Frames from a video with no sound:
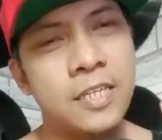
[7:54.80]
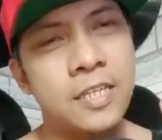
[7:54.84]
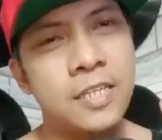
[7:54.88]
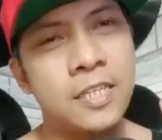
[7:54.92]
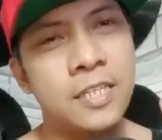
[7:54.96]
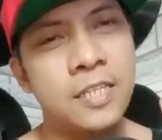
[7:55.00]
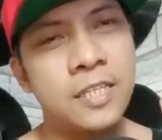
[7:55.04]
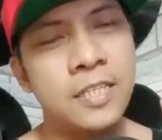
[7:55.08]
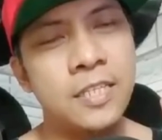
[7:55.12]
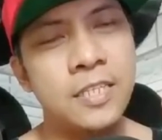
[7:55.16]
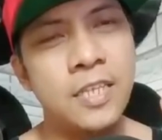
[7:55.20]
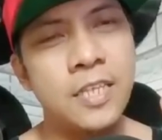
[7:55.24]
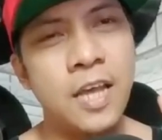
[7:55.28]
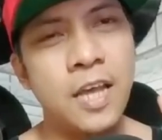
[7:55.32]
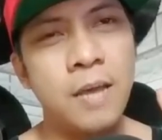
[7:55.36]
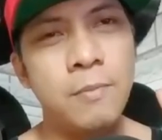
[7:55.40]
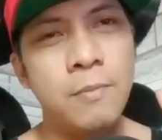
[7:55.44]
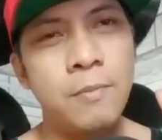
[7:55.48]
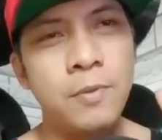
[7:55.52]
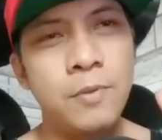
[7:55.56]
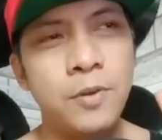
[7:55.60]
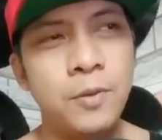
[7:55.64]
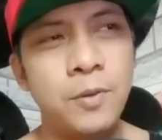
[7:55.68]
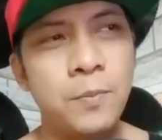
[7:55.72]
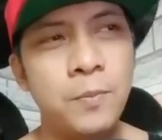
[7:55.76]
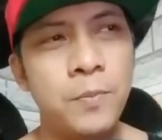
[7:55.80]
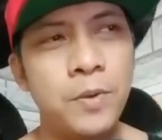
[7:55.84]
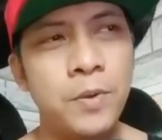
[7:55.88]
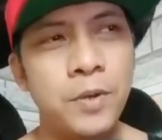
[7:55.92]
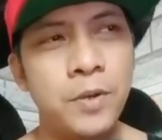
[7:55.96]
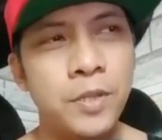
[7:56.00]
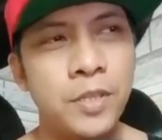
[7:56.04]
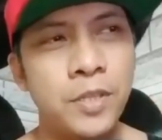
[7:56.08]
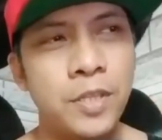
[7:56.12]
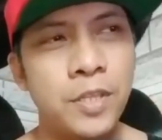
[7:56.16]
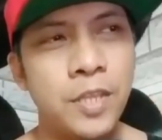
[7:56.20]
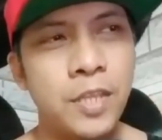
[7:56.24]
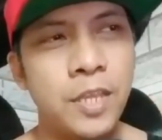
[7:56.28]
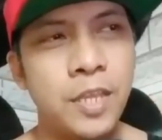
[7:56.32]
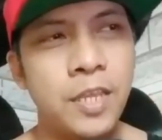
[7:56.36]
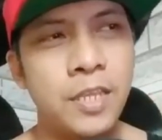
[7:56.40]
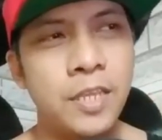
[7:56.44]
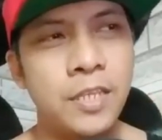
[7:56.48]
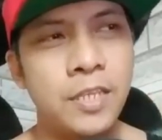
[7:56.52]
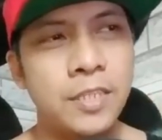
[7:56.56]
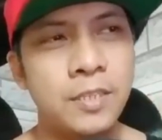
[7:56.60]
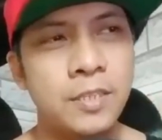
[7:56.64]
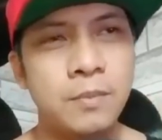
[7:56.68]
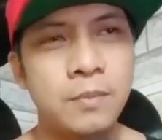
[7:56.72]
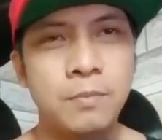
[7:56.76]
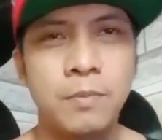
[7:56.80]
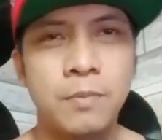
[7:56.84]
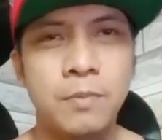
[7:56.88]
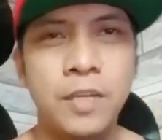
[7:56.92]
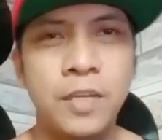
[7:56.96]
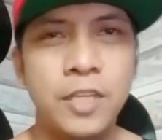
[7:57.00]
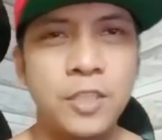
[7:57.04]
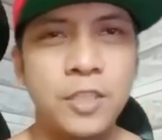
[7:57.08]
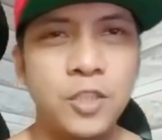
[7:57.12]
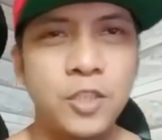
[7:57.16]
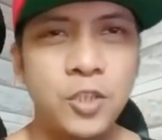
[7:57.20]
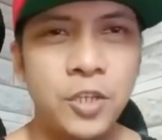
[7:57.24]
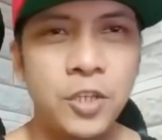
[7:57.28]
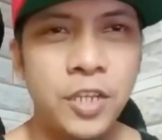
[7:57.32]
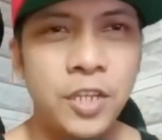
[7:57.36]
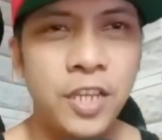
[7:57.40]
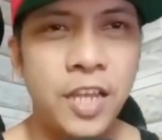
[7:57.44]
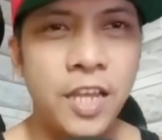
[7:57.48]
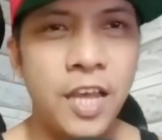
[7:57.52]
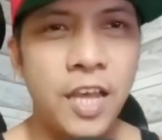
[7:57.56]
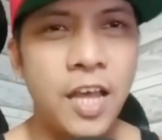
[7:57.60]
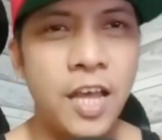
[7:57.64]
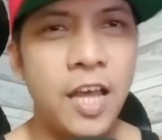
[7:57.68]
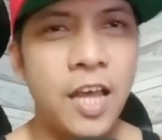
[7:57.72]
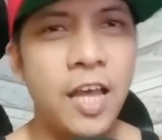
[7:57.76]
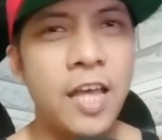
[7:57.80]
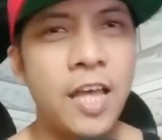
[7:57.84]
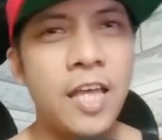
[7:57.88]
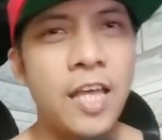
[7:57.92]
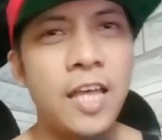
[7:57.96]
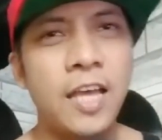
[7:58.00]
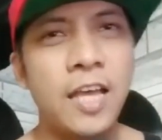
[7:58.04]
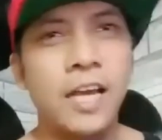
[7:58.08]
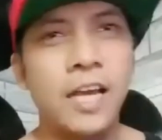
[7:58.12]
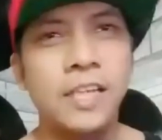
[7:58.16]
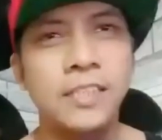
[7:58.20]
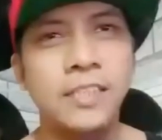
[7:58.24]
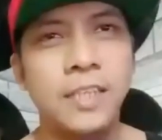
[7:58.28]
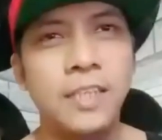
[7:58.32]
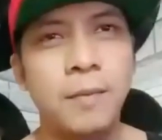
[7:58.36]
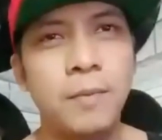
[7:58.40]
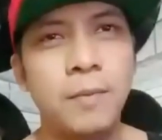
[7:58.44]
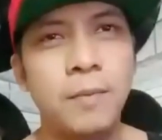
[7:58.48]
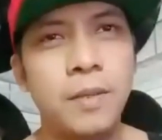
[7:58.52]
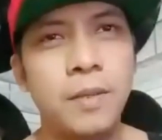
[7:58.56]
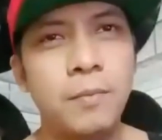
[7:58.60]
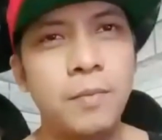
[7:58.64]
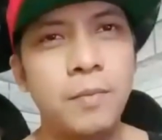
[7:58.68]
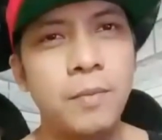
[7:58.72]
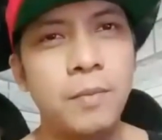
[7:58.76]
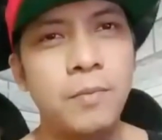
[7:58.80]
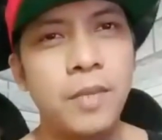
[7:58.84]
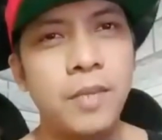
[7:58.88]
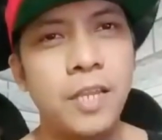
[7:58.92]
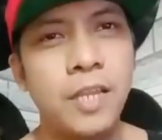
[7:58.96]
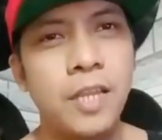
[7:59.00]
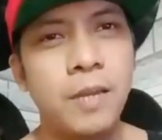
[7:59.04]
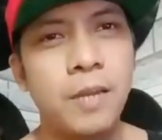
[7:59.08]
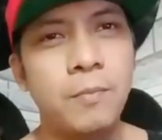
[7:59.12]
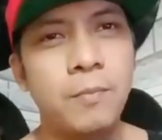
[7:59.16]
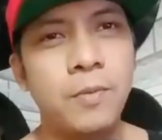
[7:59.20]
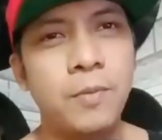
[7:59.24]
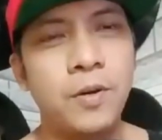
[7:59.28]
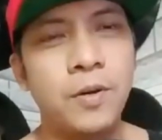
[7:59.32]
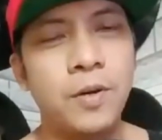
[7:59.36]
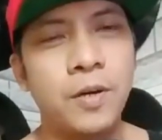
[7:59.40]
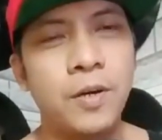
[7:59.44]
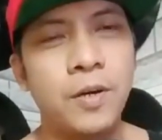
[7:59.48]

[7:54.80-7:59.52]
this coming your birthday is mag-enjoy ka kasama ng pamilya mo.